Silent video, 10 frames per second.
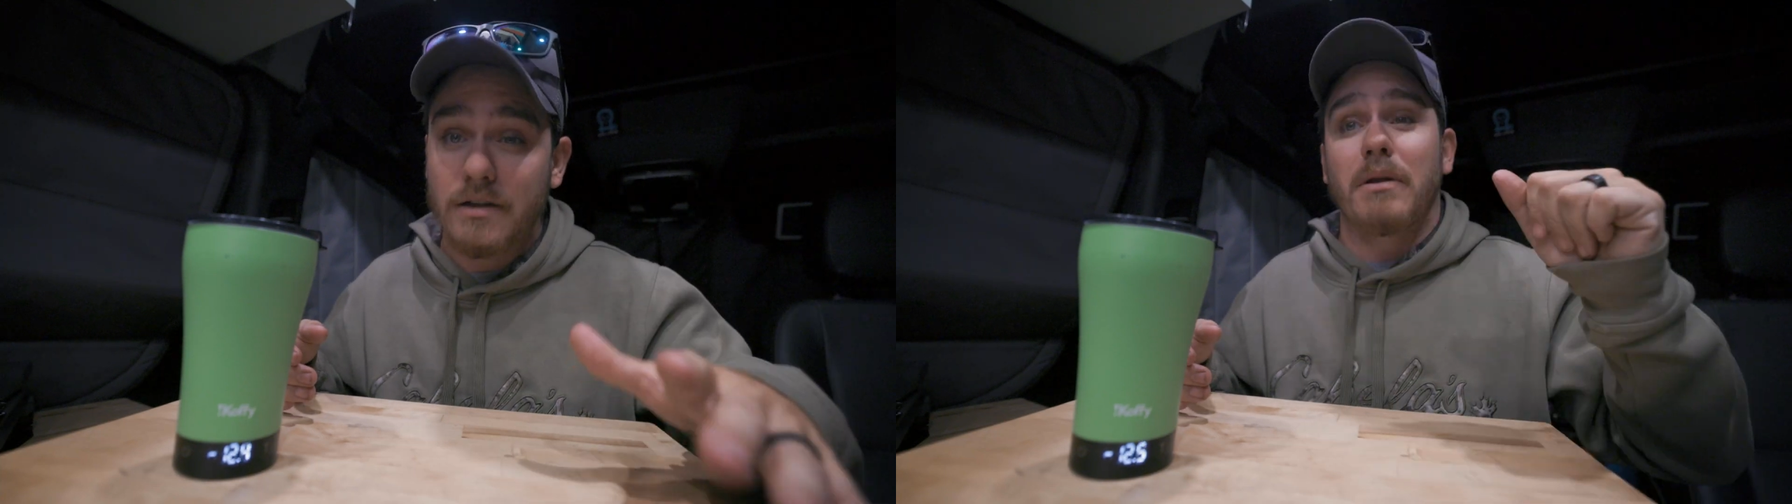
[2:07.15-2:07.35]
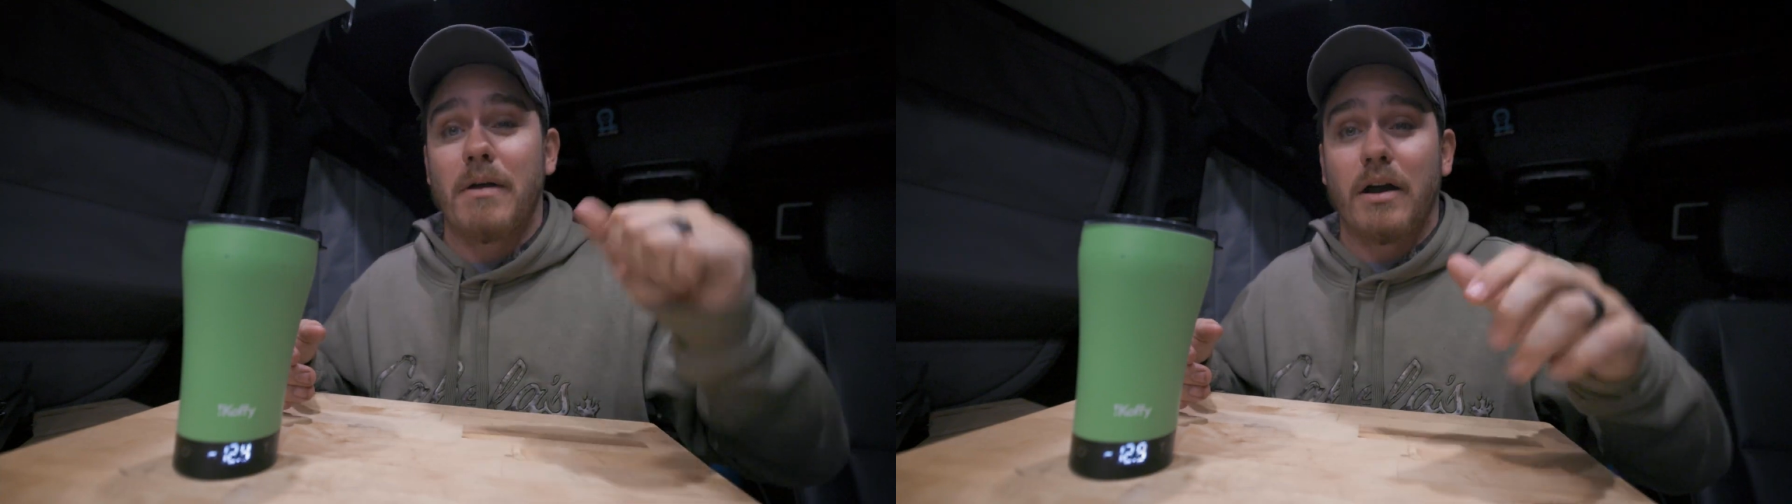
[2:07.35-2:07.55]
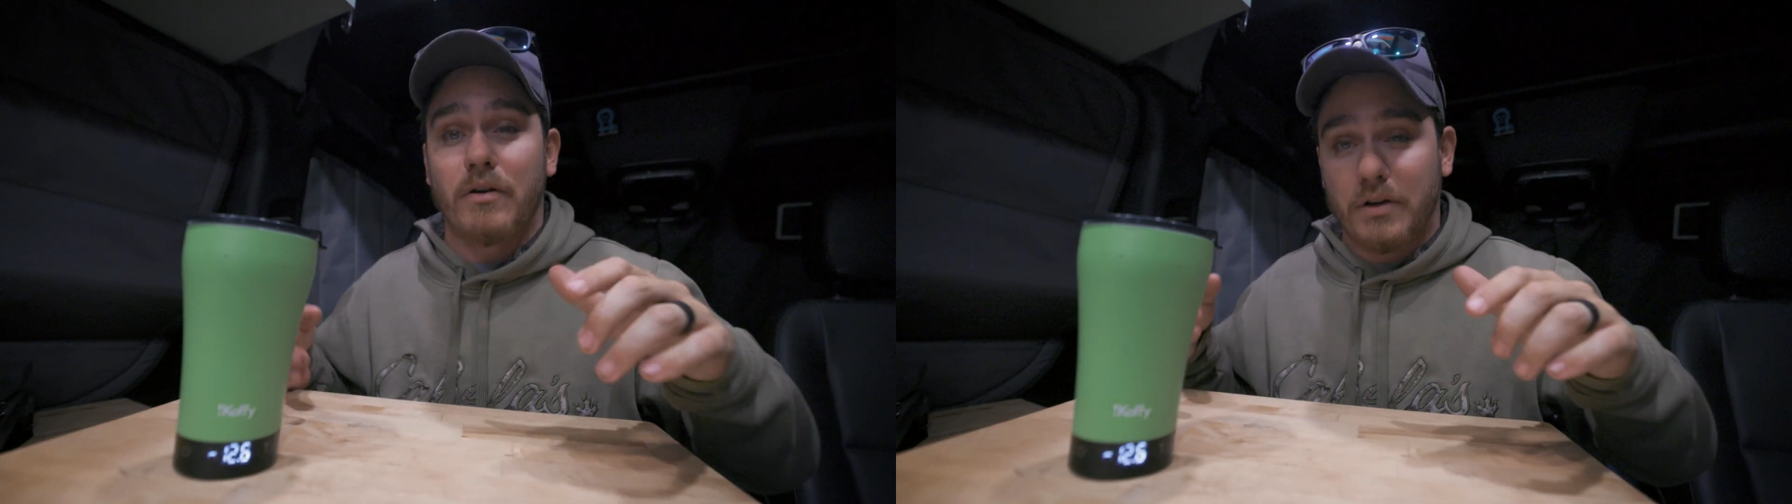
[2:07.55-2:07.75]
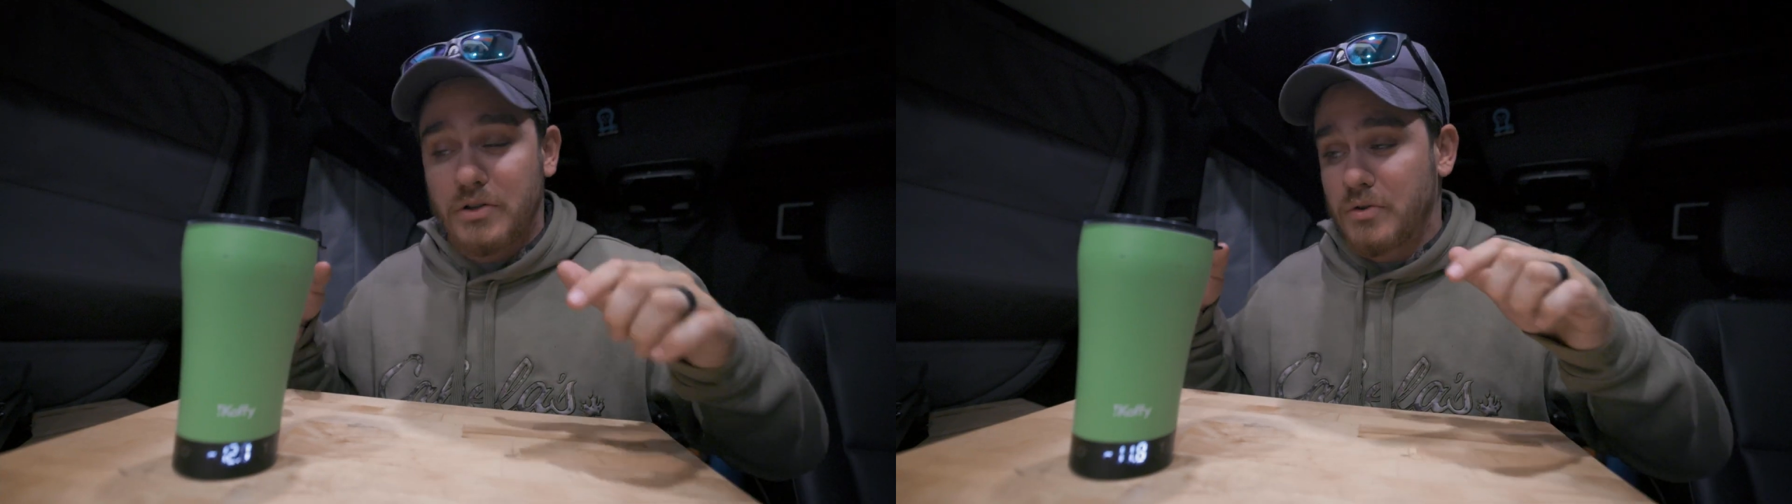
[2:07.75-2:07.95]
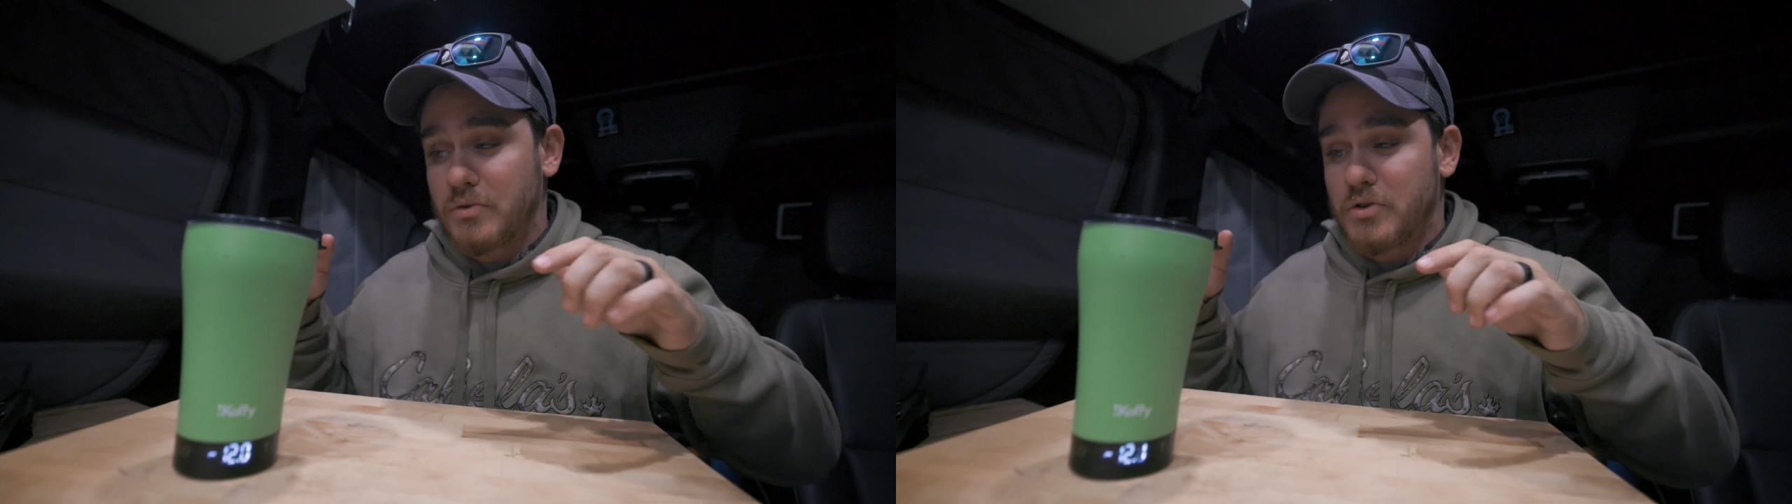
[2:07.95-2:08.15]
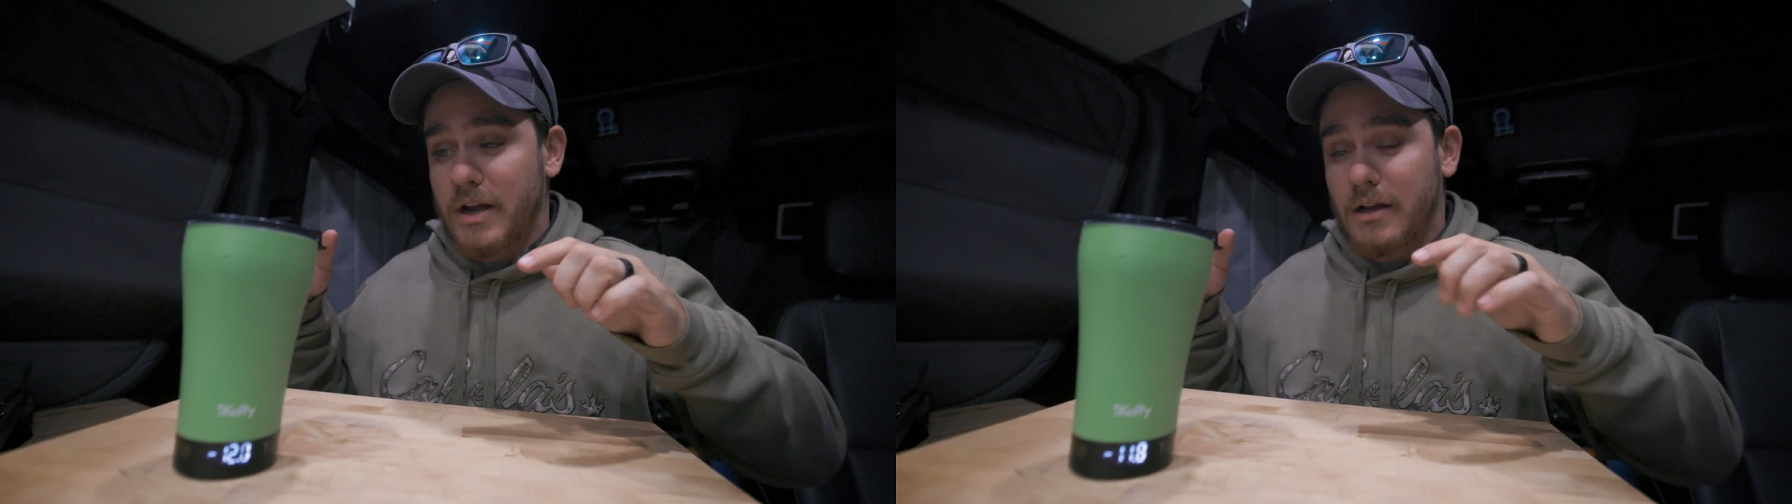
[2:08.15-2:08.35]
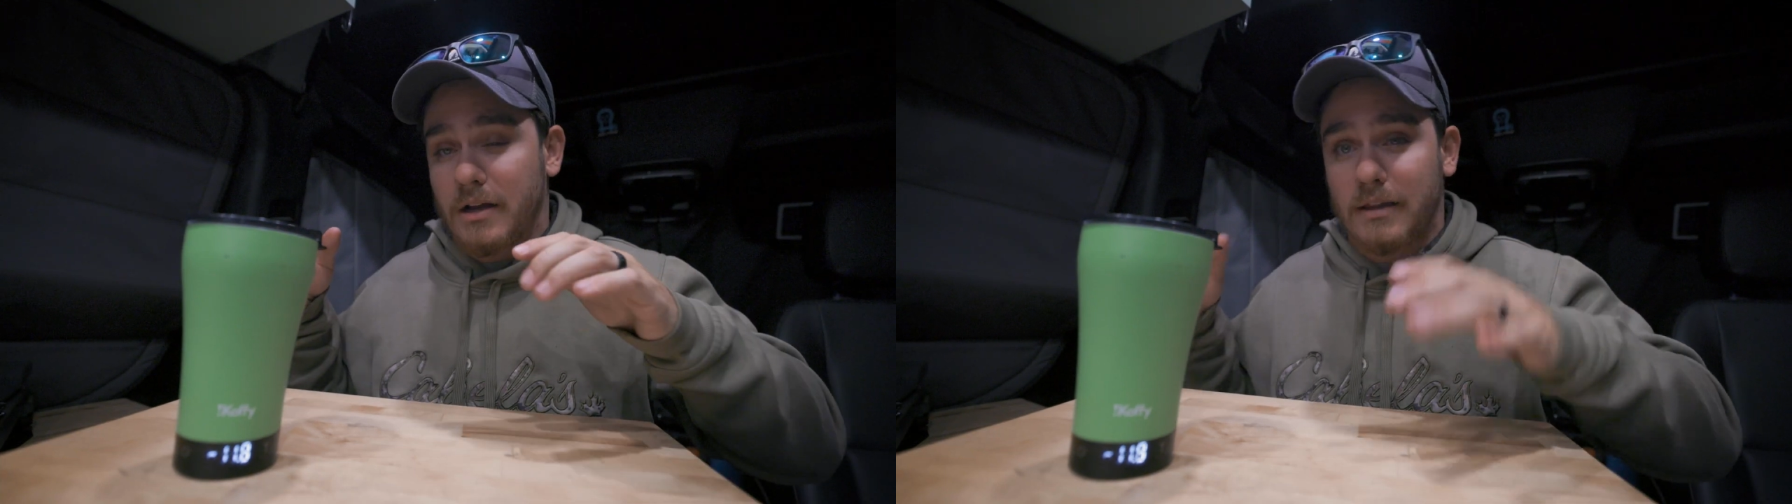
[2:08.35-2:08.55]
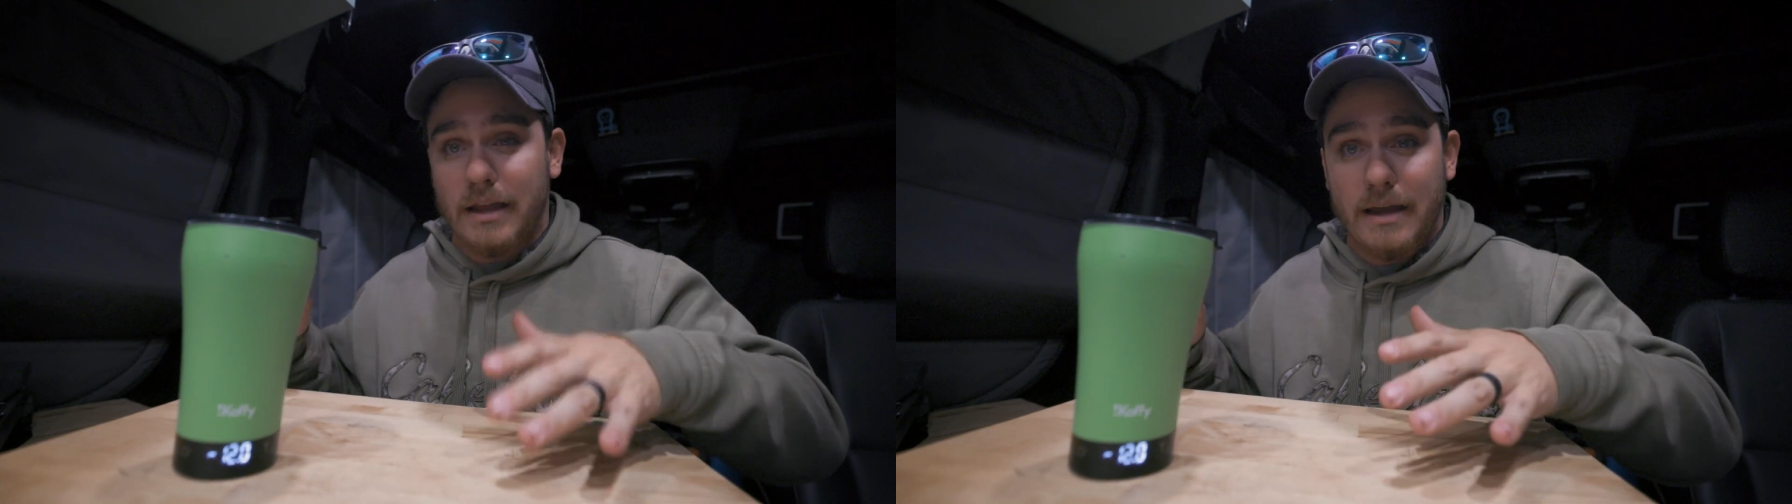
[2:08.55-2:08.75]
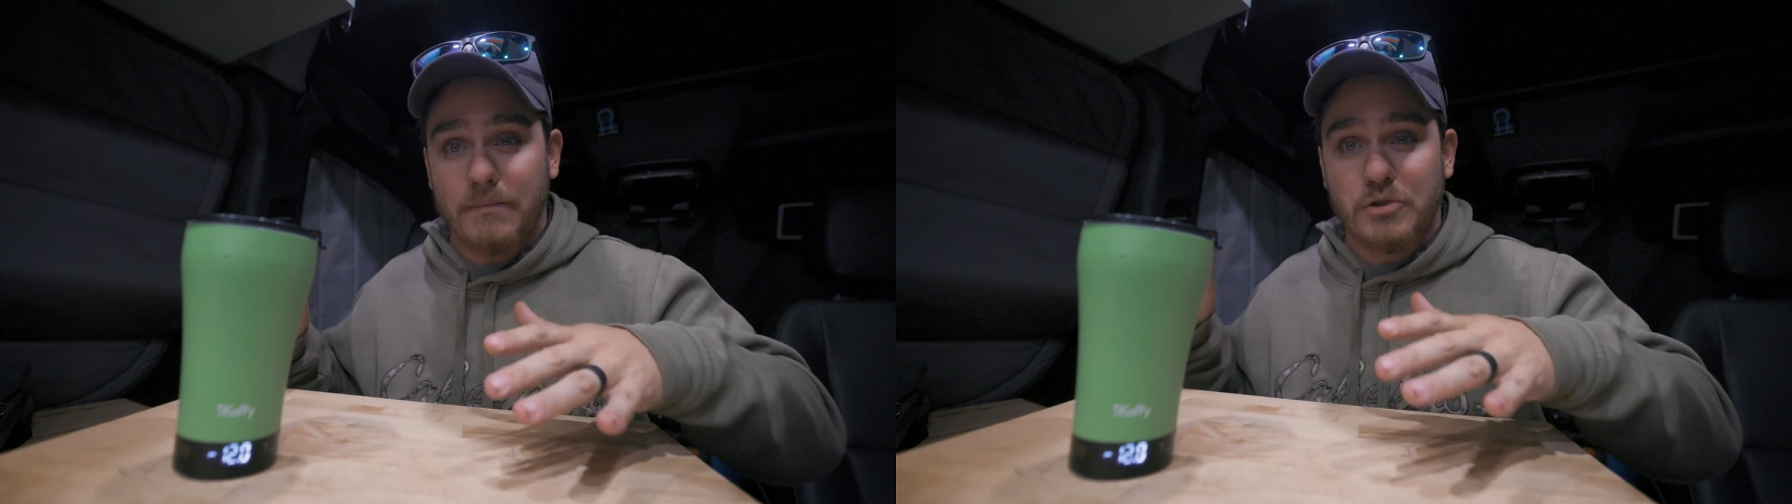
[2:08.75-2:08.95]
but I'm not going to try and claim